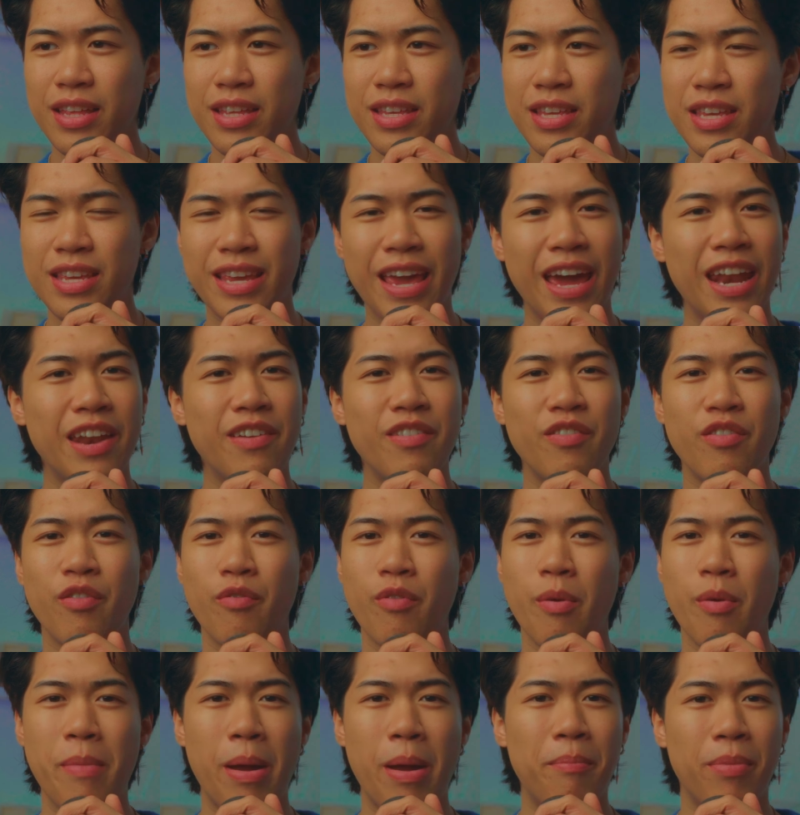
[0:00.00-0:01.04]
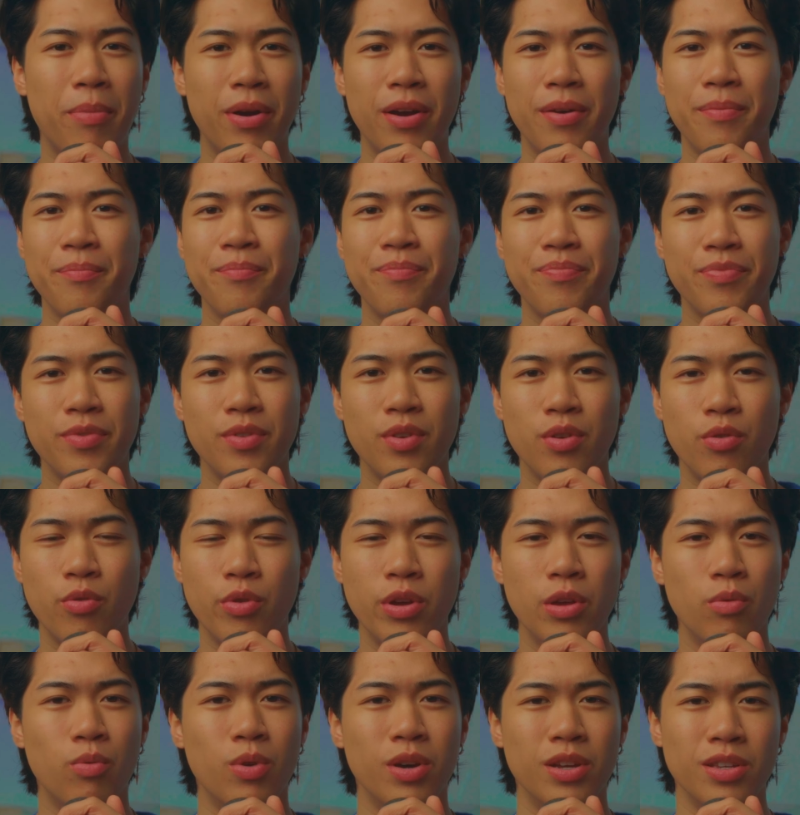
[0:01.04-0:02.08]
He can't even remember who
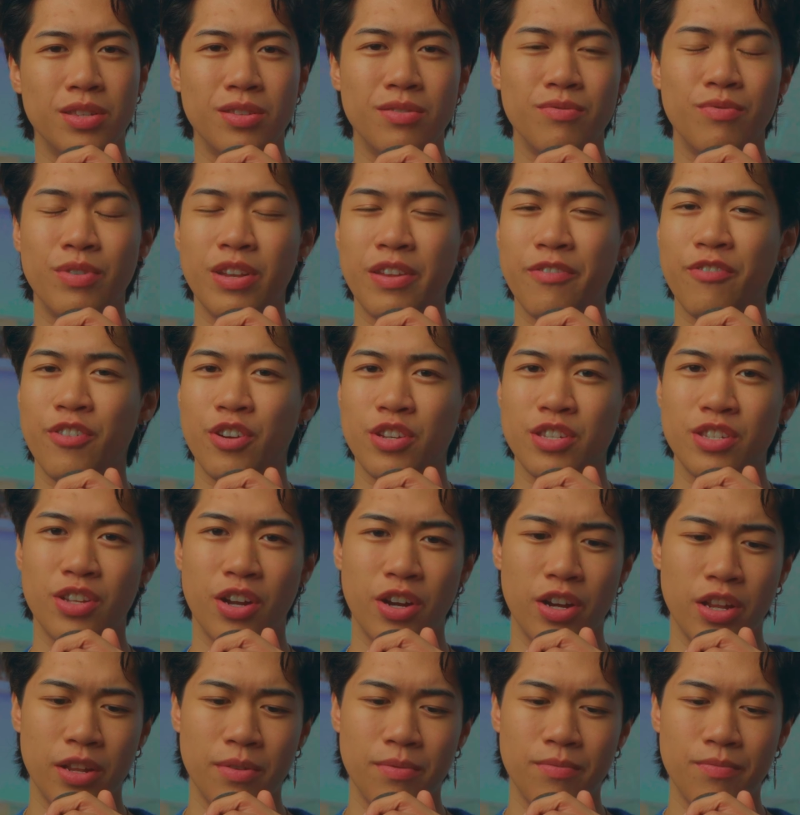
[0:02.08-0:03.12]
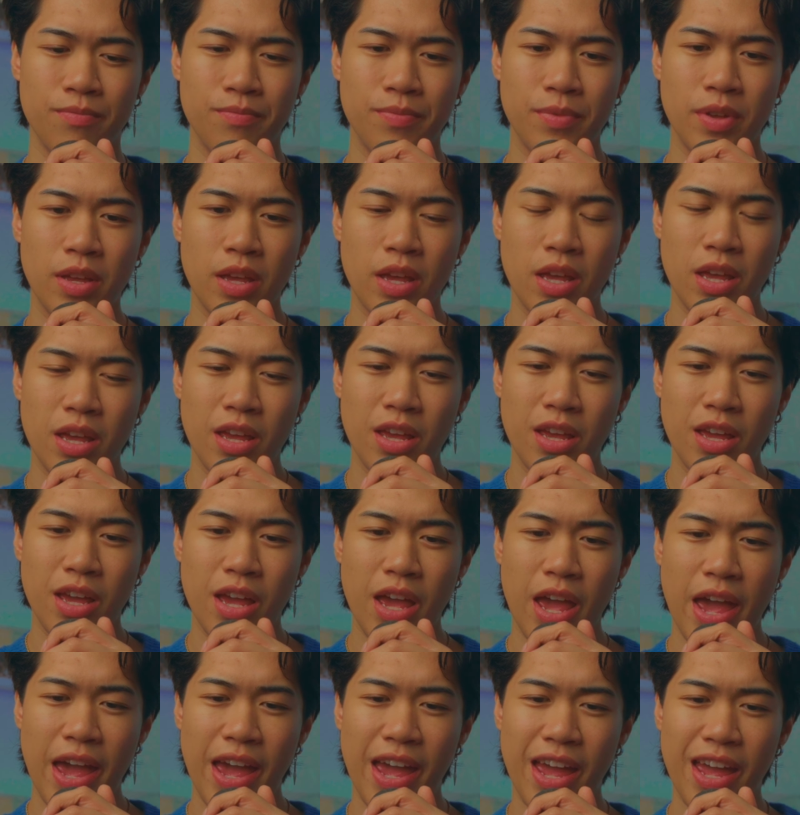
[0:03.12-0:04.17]
he was when he first started.
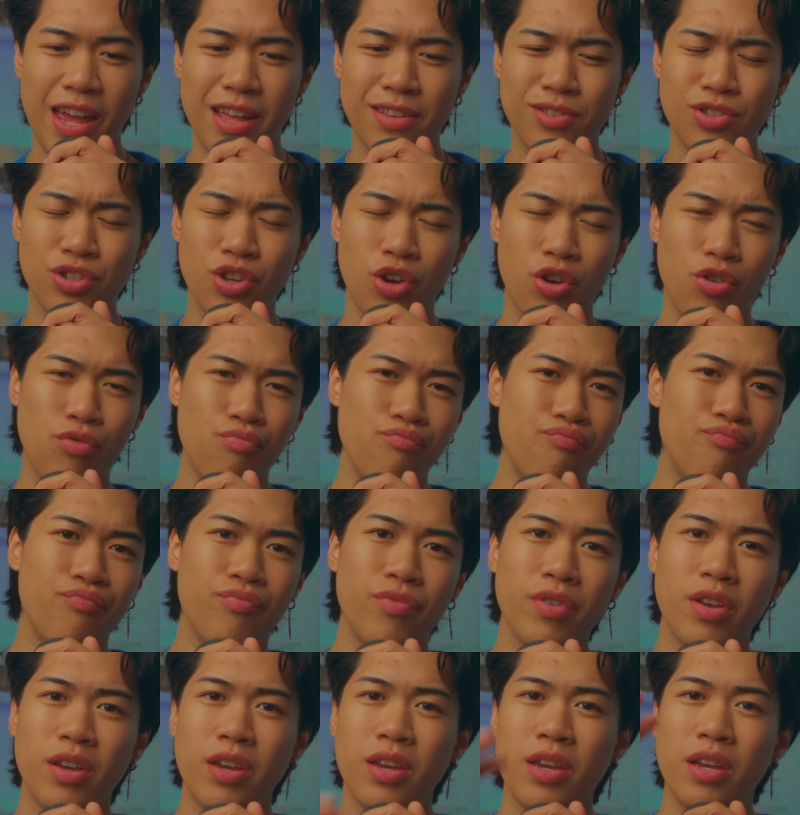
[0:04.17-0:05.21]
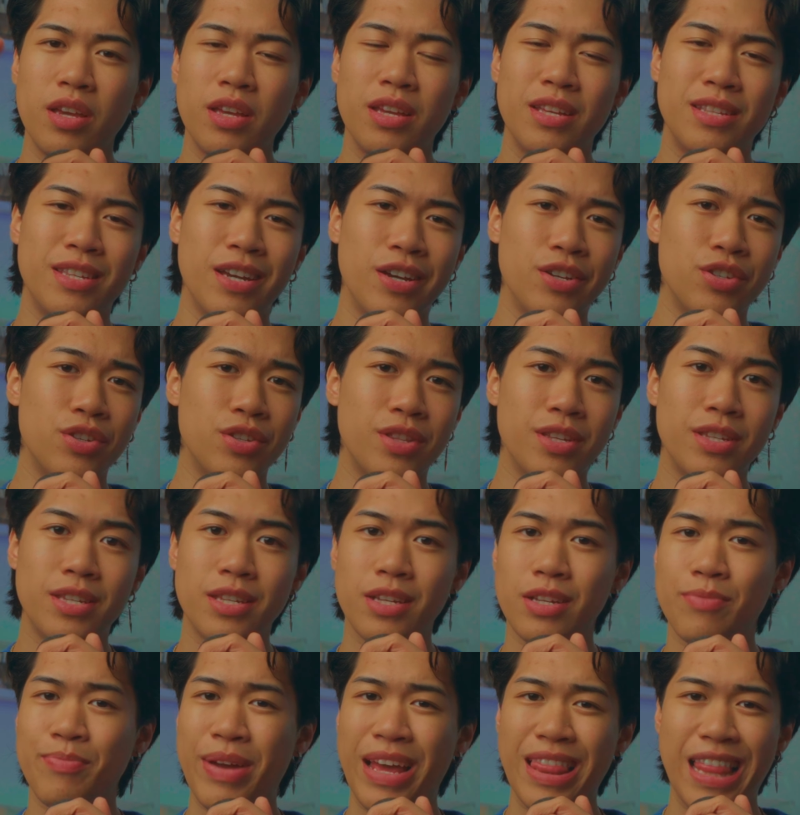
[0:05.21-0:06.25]
And so he tells her, "This
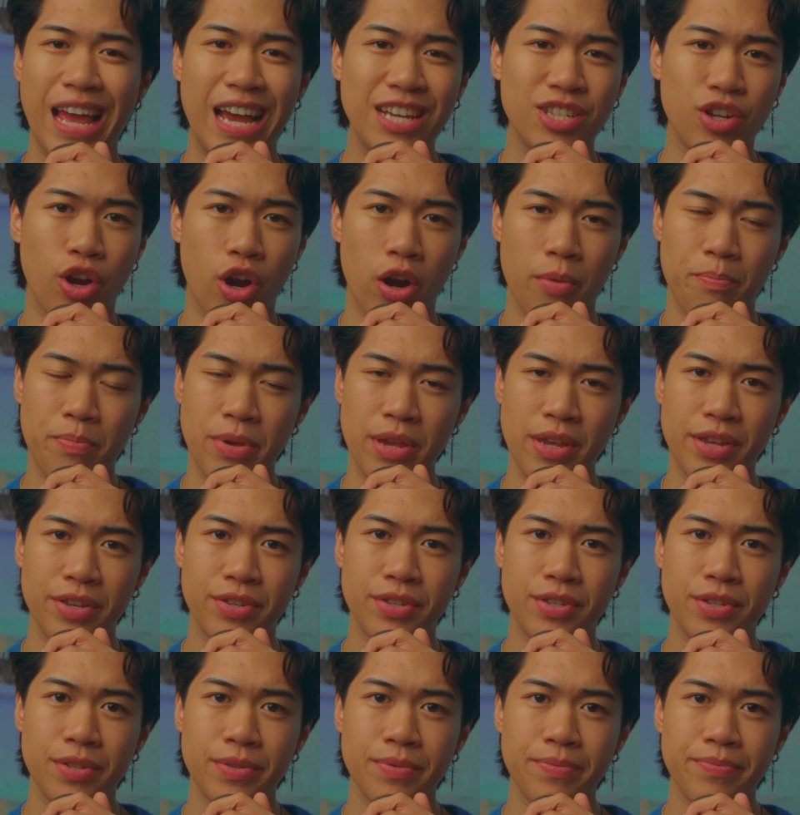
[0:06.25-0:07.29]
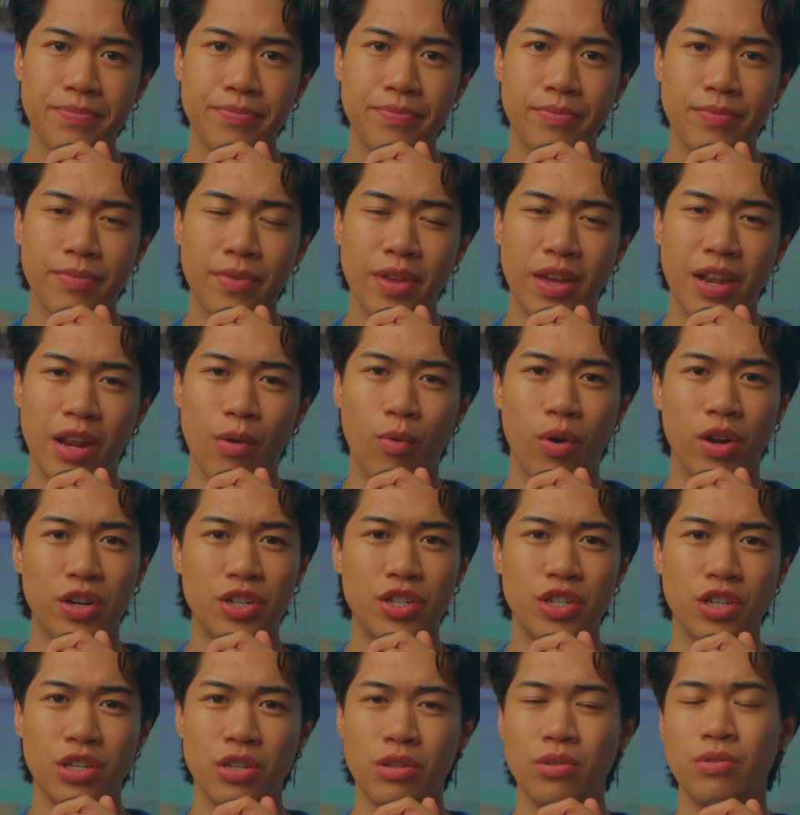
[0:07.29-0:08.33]
is my last art piece, and I
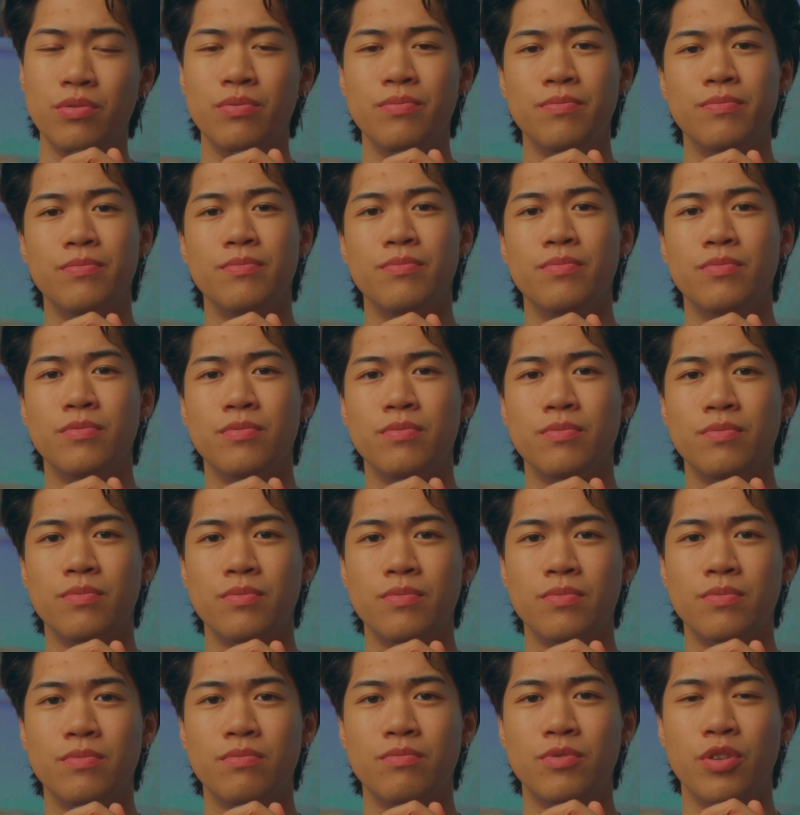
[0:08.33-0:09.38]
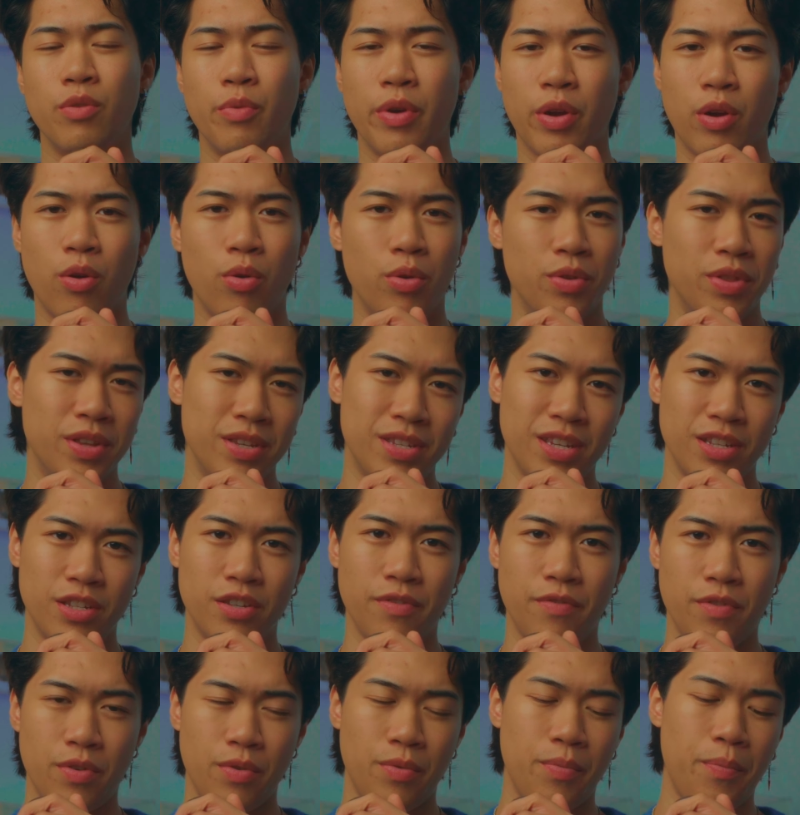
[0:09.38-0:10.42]
want you to record this
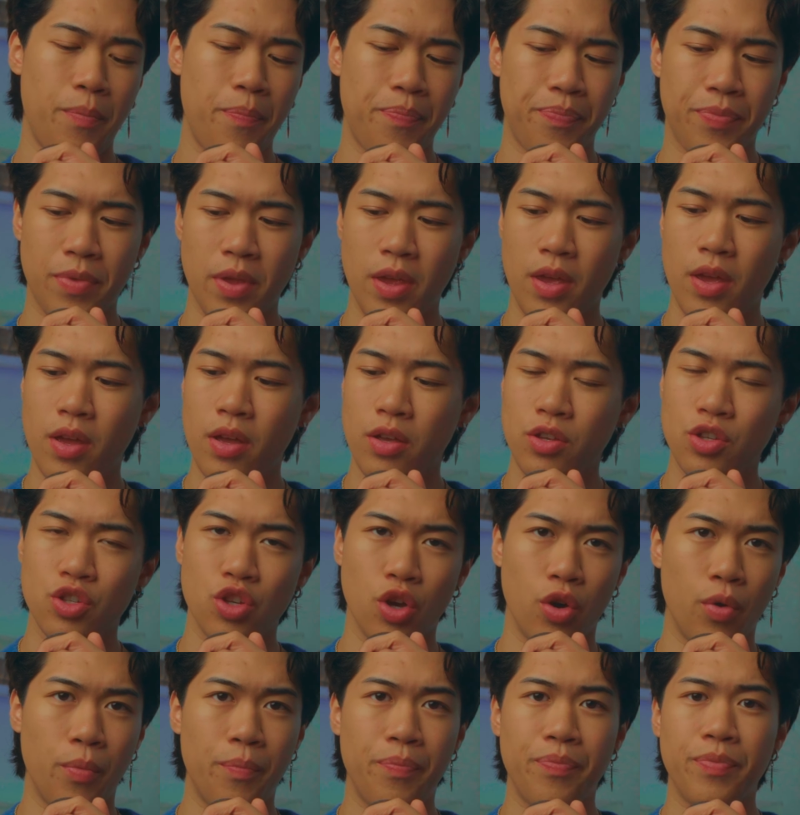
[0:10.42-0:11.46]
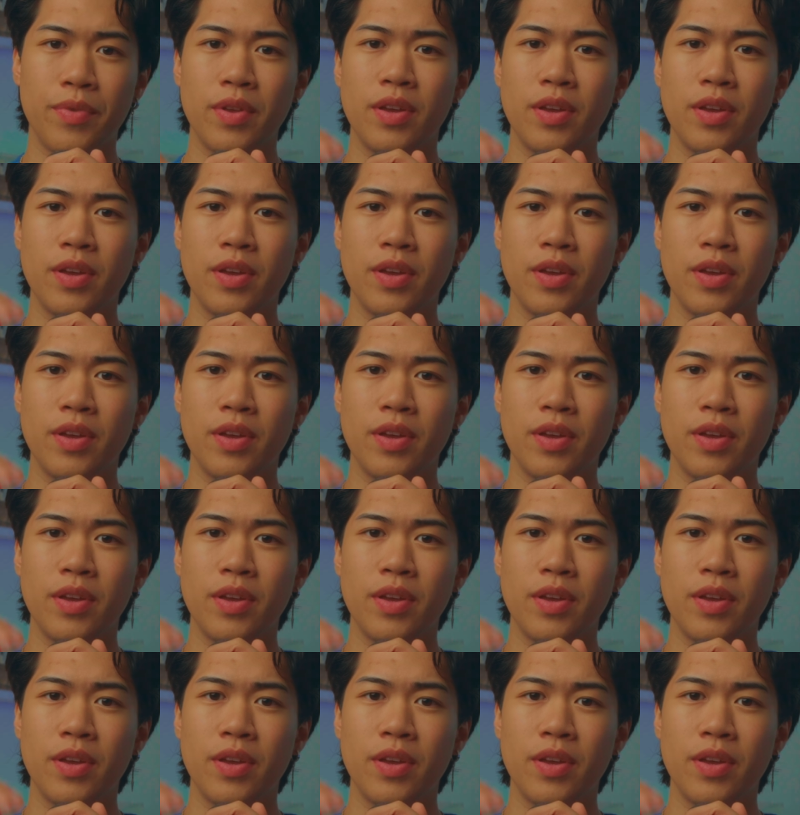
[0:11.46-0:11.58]
interview." So